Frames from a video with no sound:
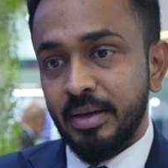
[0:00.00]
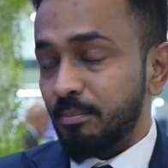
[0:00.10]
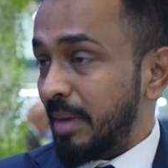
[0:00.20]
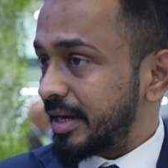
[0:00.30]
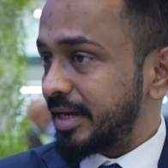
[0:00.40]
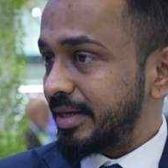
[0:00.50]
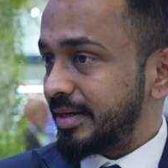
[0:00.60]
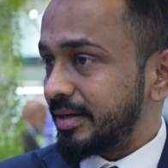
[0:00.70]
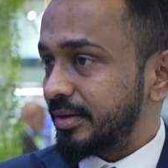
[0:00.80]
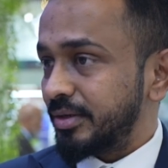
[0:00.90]
market,
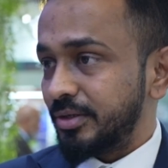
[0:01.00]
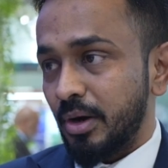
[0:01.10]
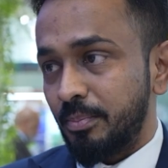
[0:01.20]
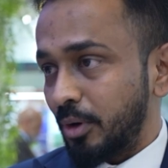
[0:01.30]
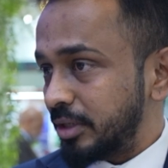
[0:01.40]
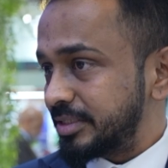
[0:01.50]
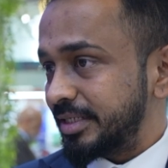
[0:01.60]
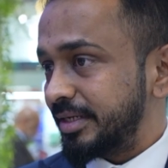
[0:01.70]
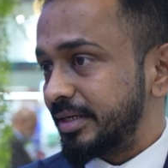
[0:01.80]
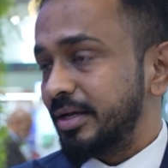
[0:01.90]
your
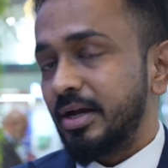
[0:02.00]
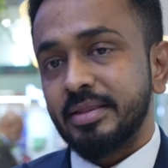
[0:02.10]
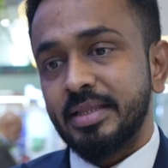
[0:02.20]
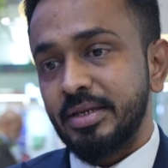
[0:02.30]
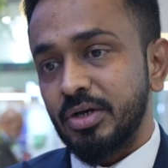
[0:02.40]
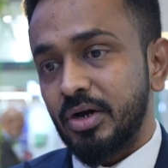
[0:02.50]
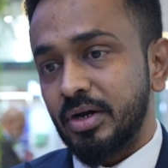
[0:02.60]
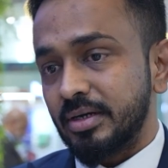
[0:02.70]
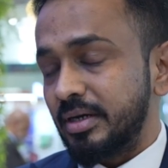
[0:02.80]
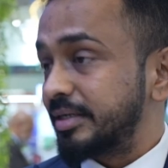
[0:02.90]
policy, then your
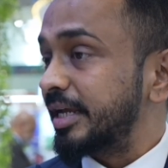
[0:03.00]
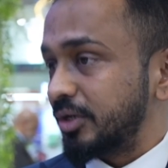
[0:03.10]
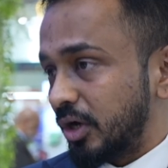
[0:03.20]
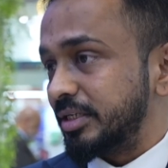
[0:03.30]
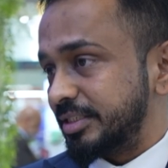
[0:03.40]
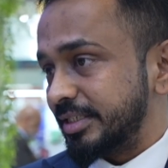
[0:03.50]
technology.